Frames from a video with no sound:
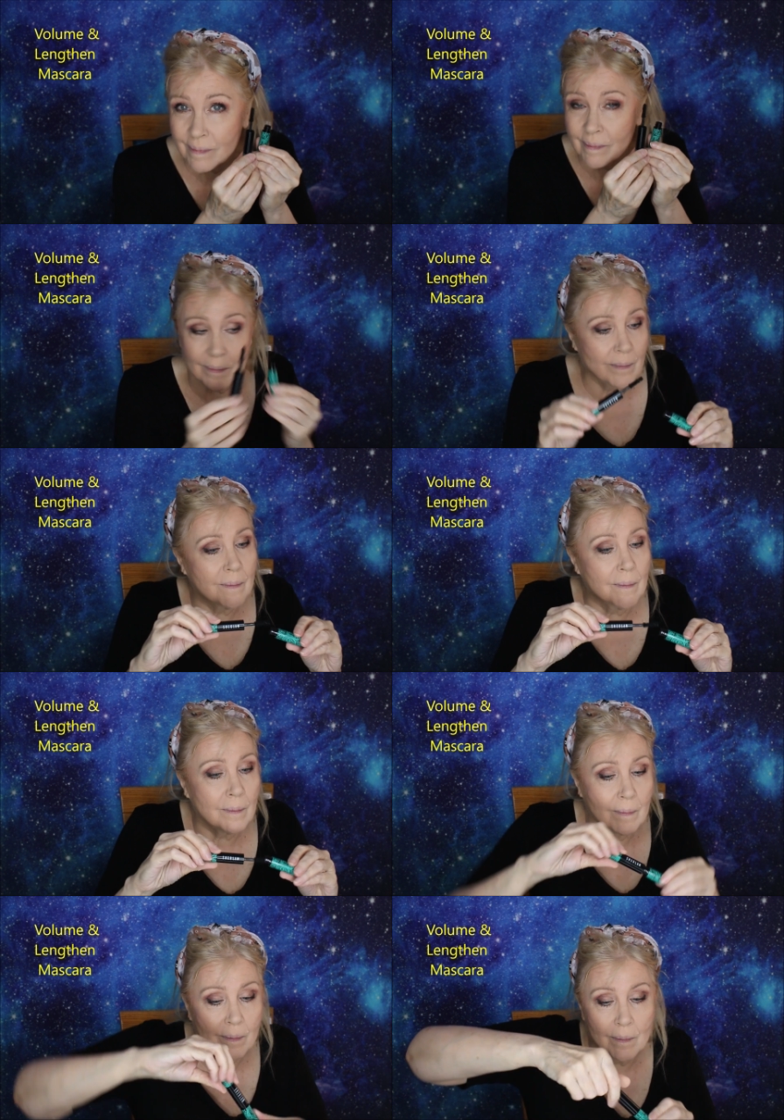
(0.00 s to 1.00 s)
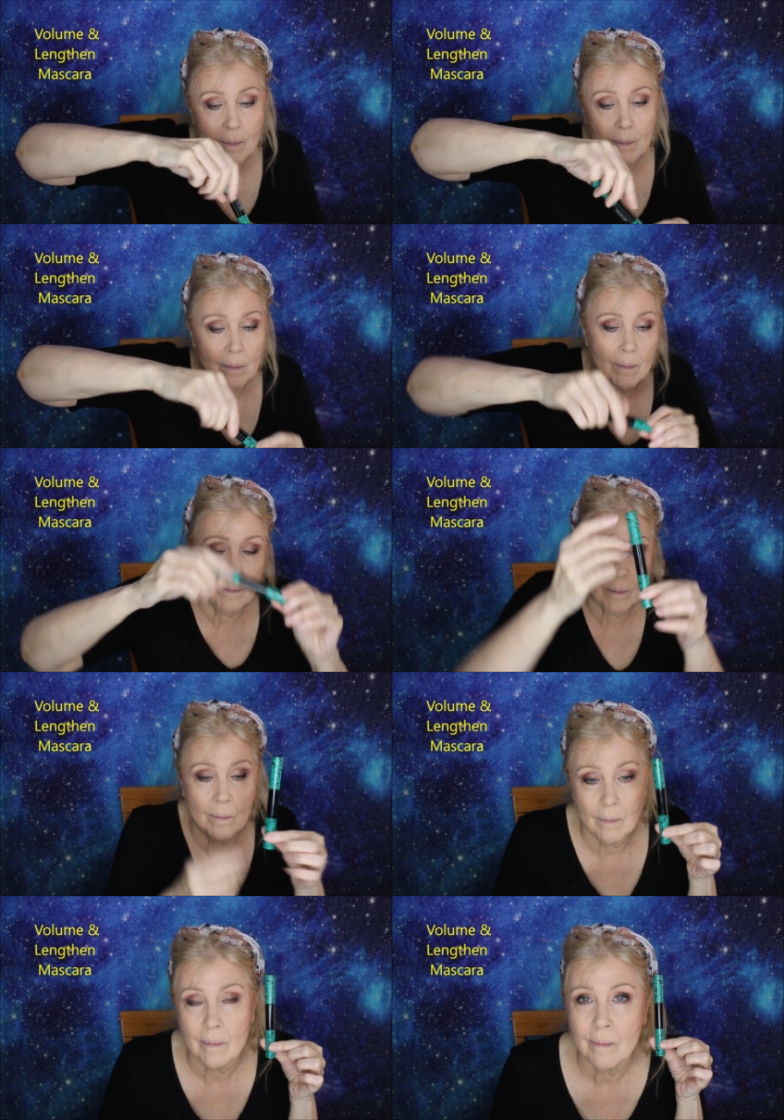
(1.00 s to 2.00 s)
most
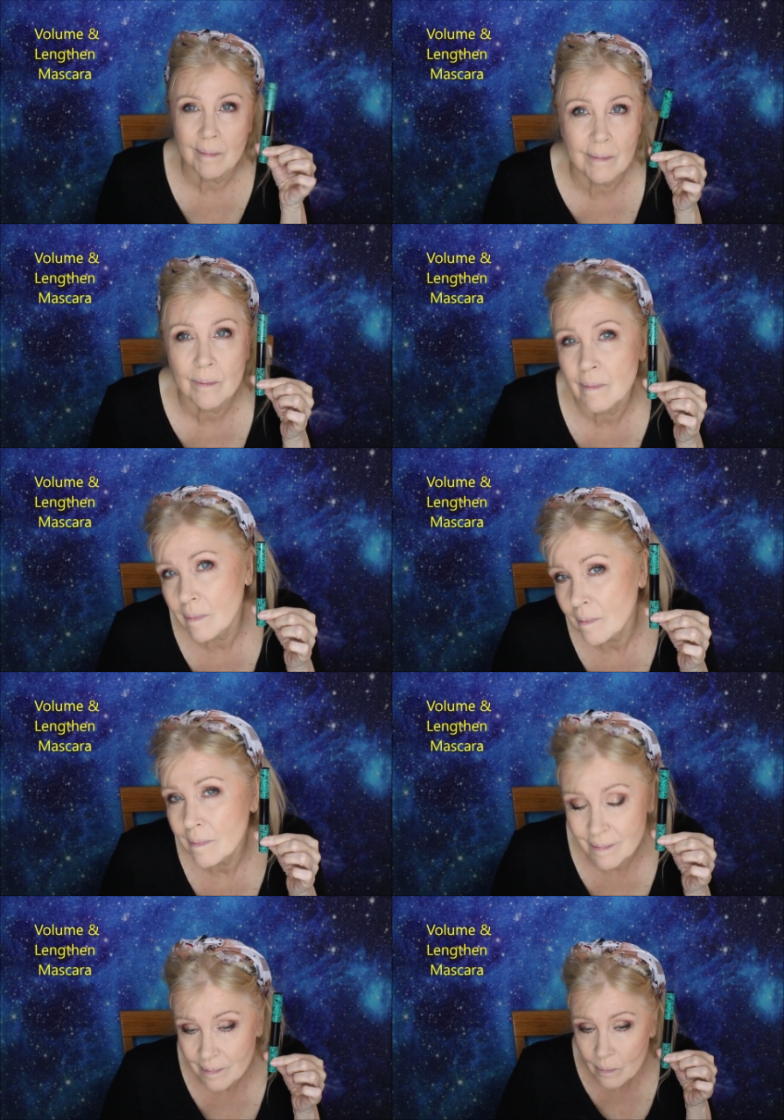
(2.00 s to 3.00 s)
mascaras work that way.